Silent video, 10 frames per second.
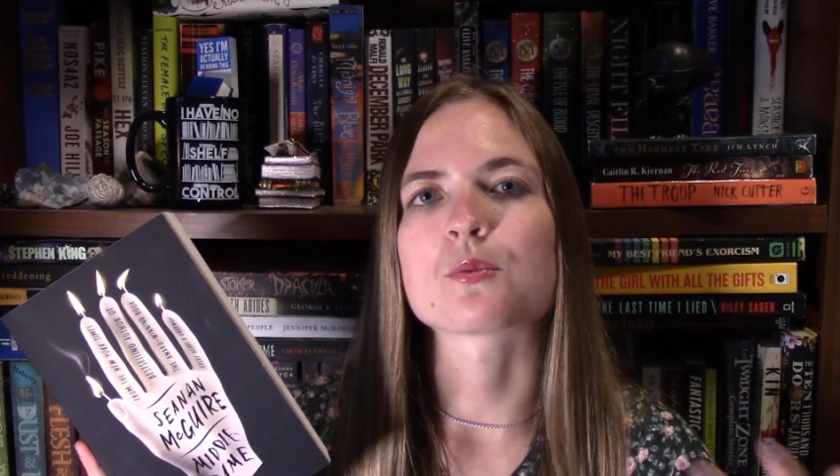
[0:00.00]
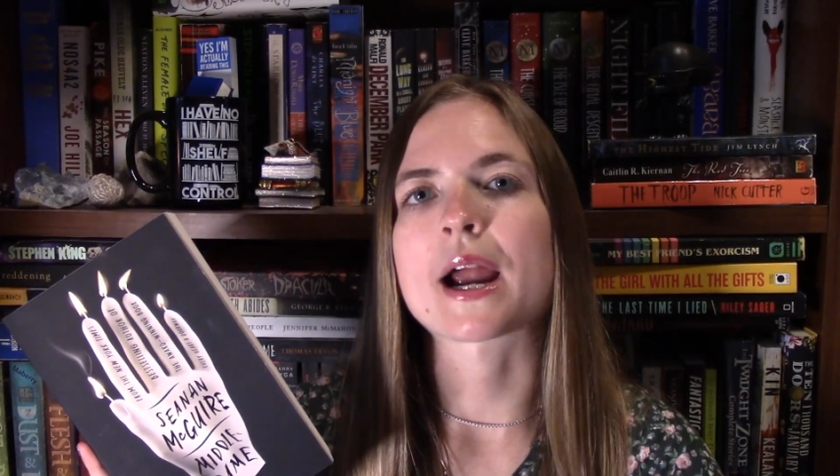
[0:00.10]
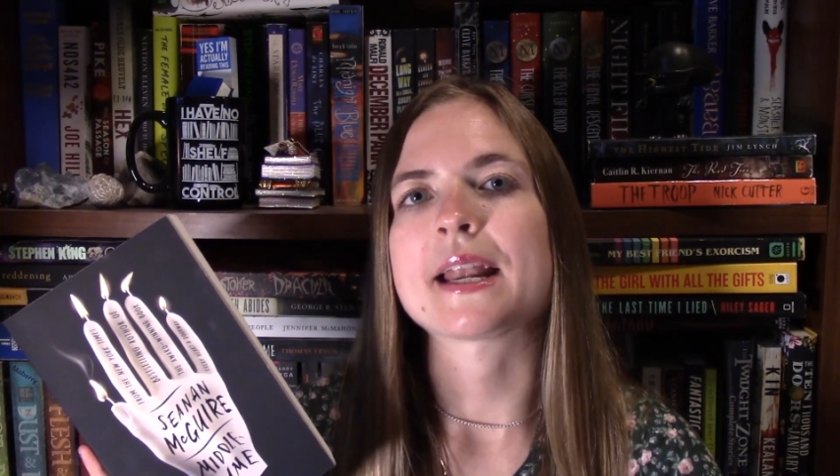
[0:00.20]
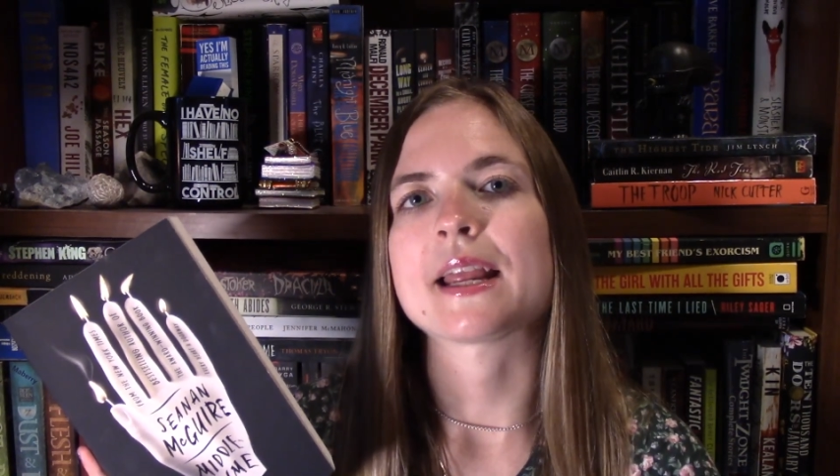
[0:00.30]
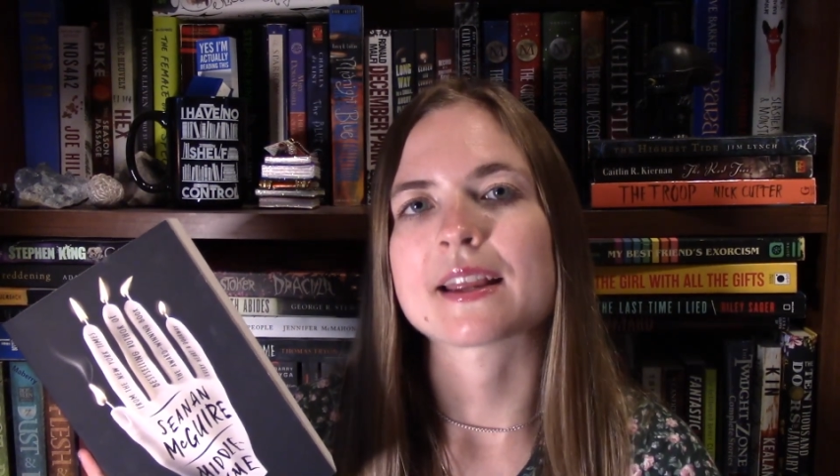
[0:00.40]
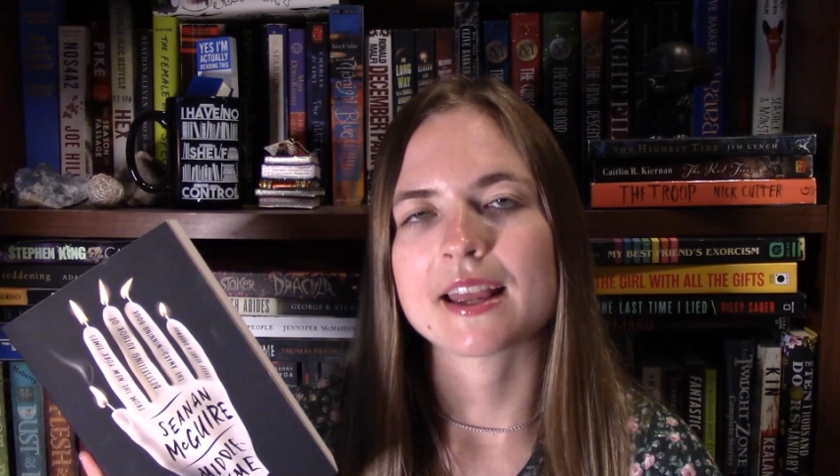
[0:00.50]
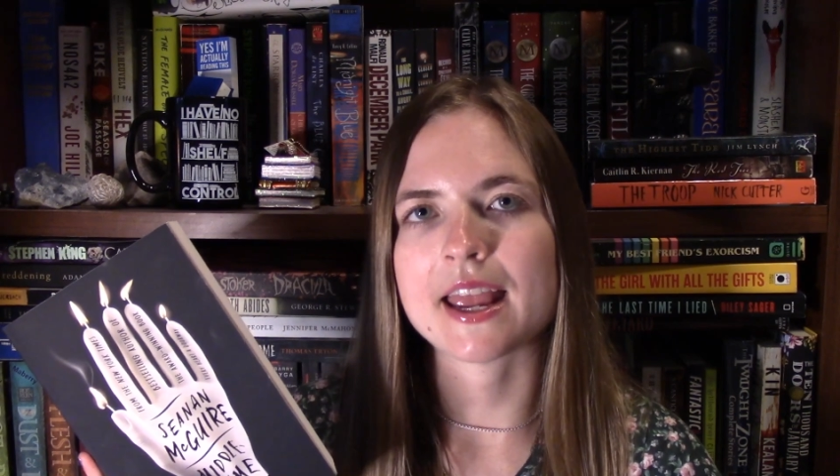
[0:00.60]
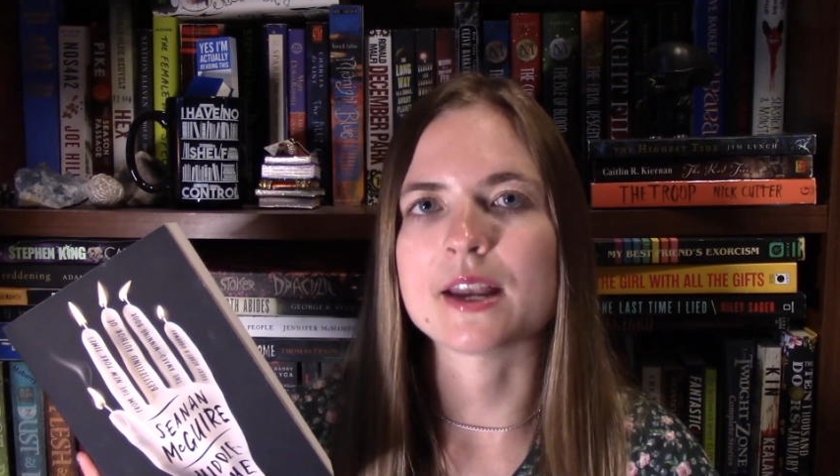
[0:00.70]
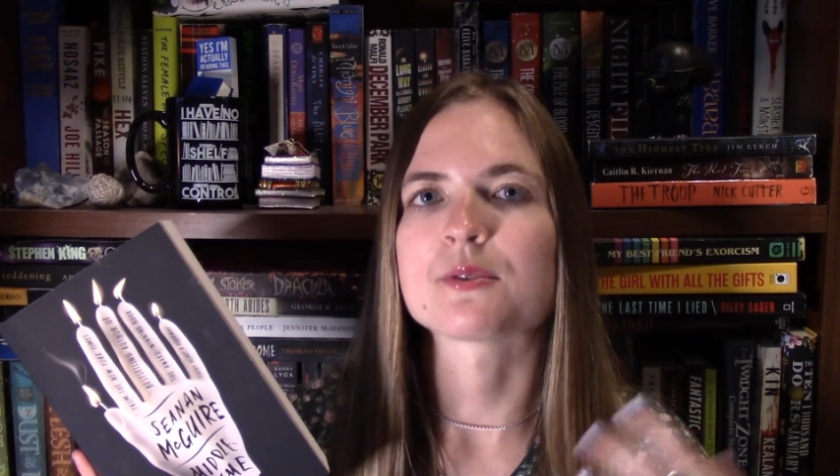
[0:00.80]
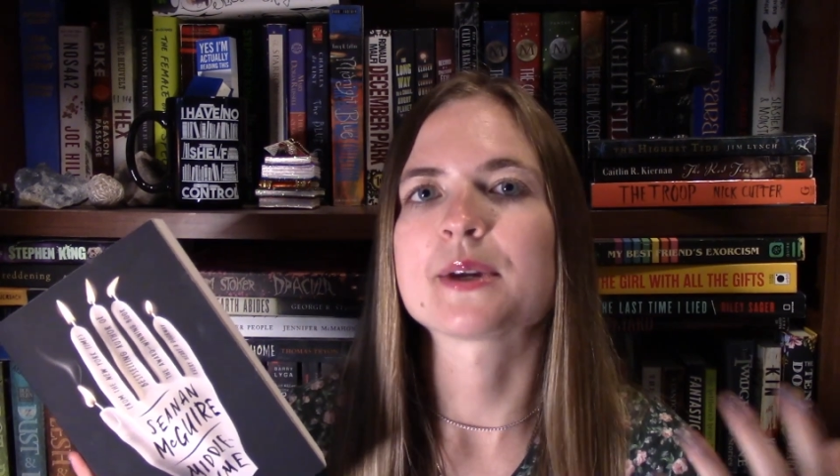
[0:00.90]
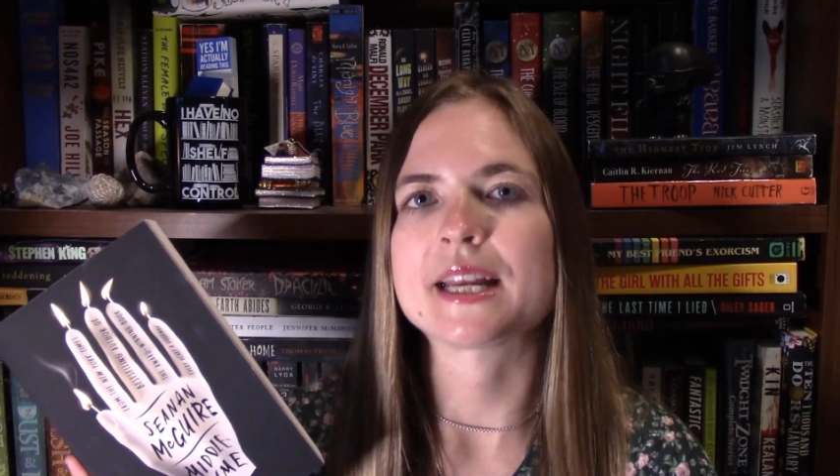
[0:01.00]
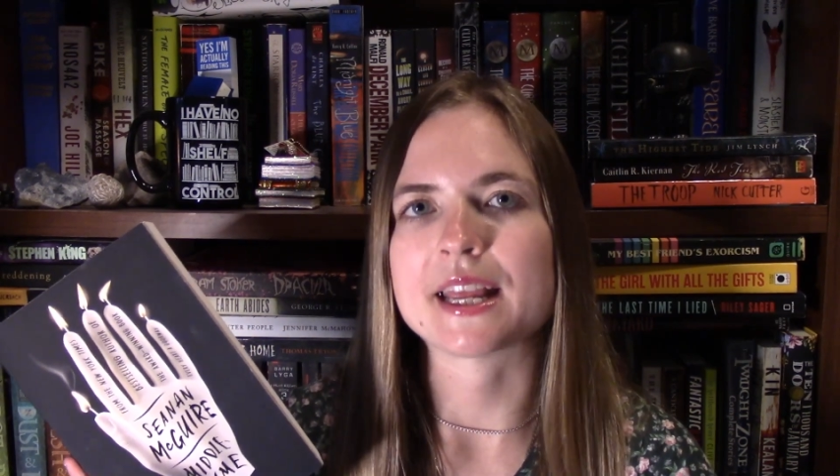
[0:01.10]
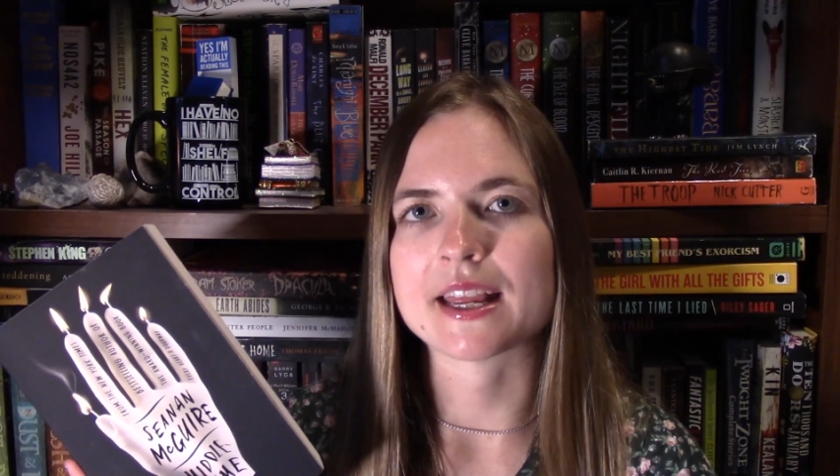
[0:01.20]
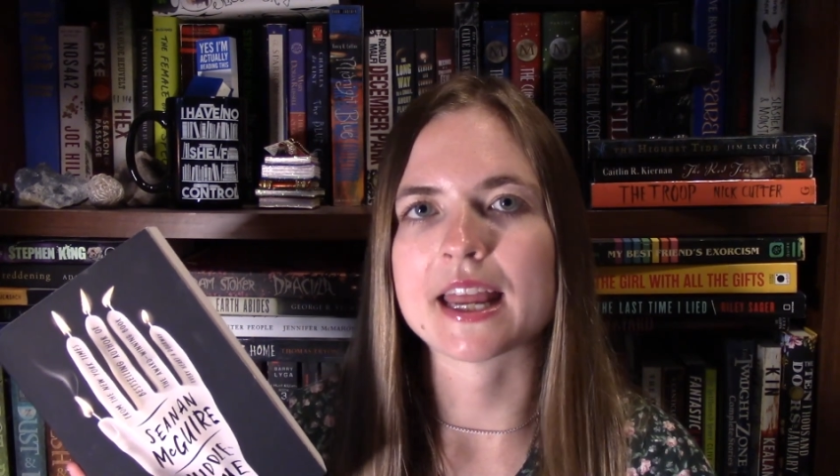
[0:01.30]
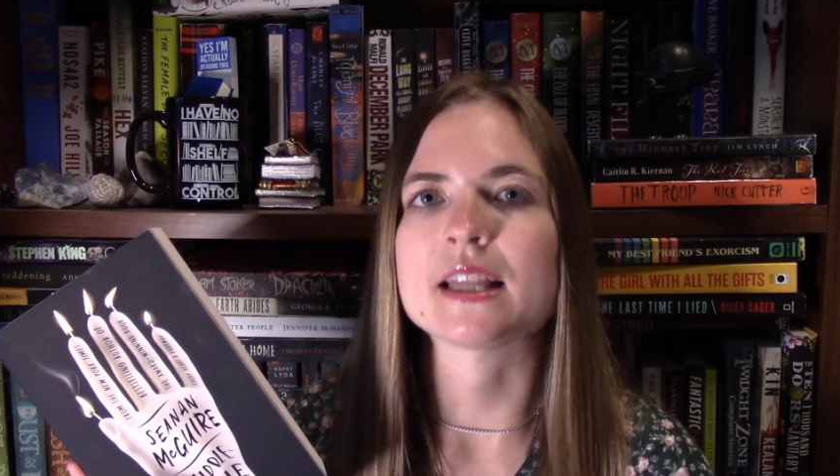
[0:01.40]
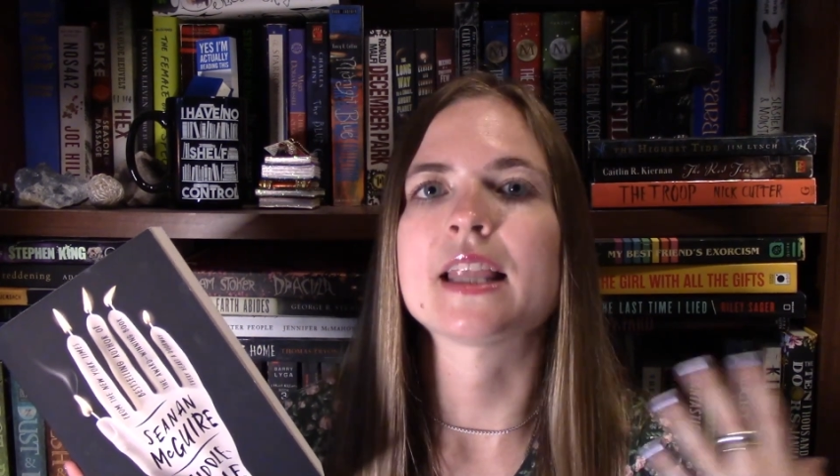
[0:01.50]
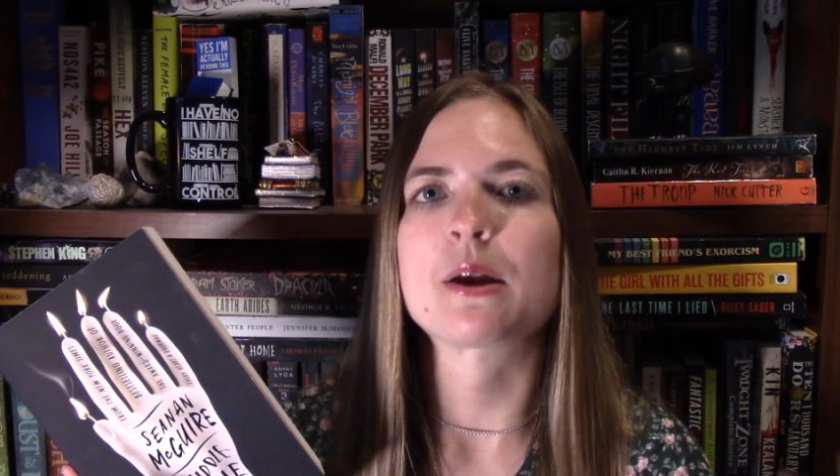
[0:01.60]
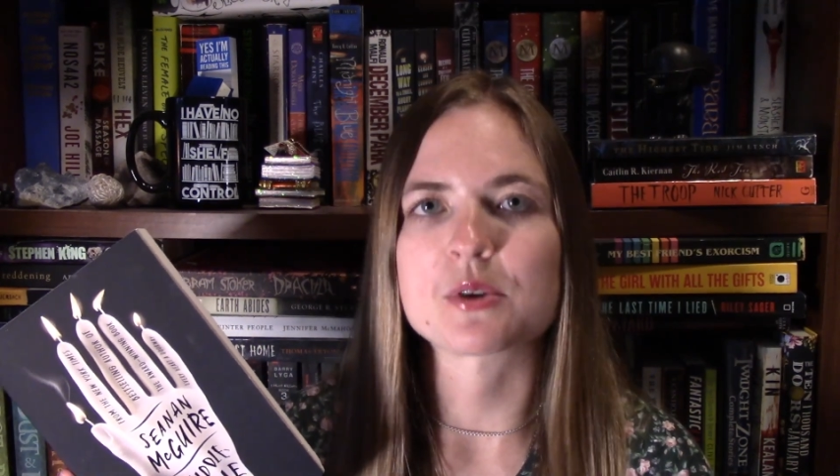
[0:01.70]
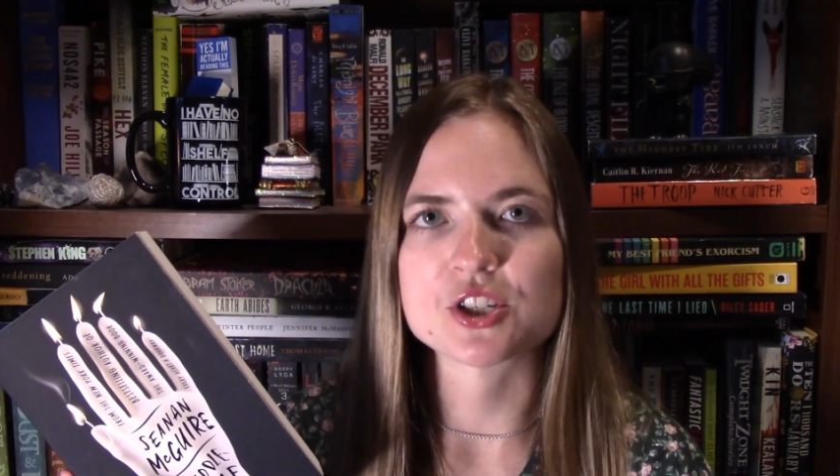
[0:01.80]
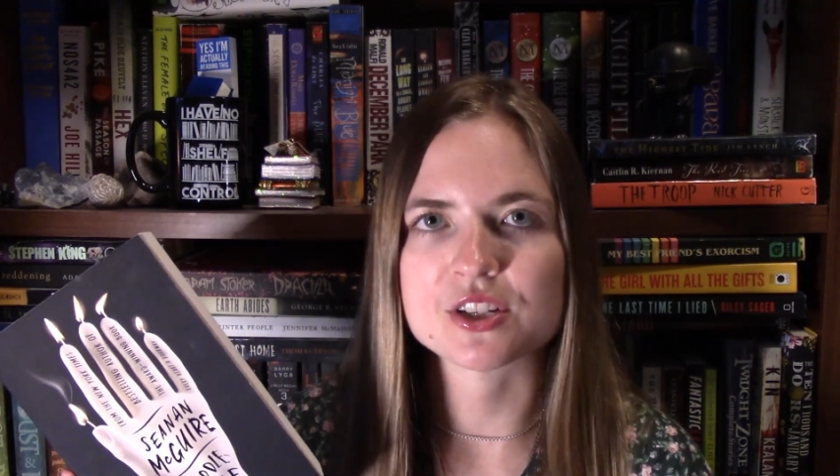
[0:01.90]
writing and reading and
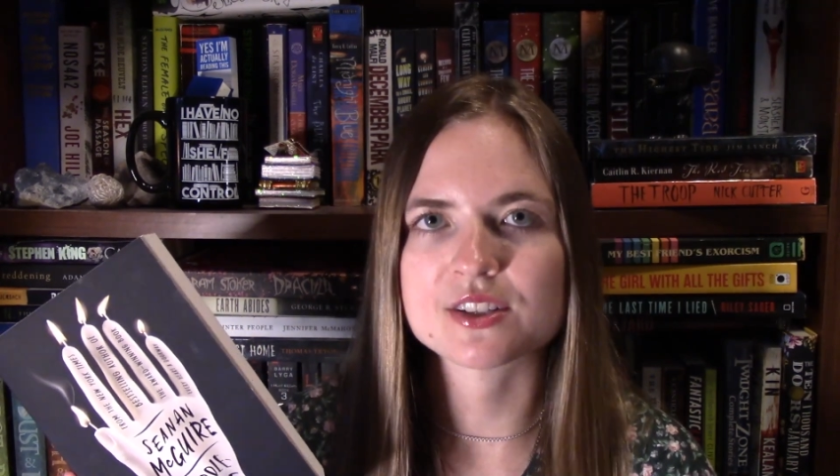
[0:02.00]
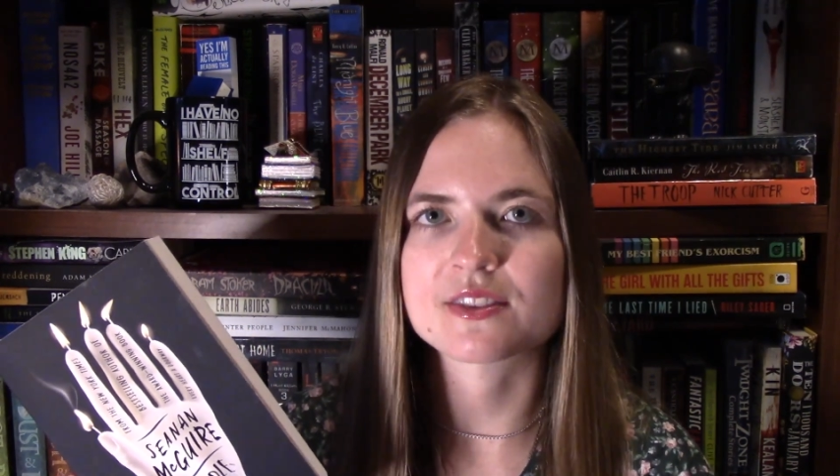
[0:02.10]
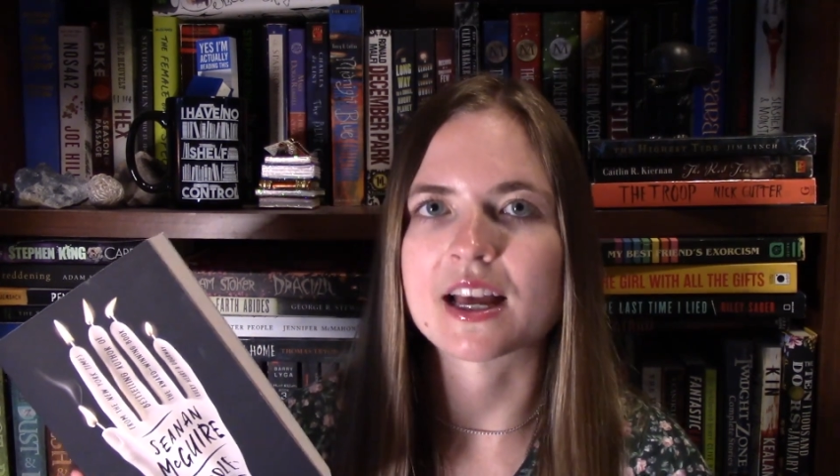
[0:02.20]
languages.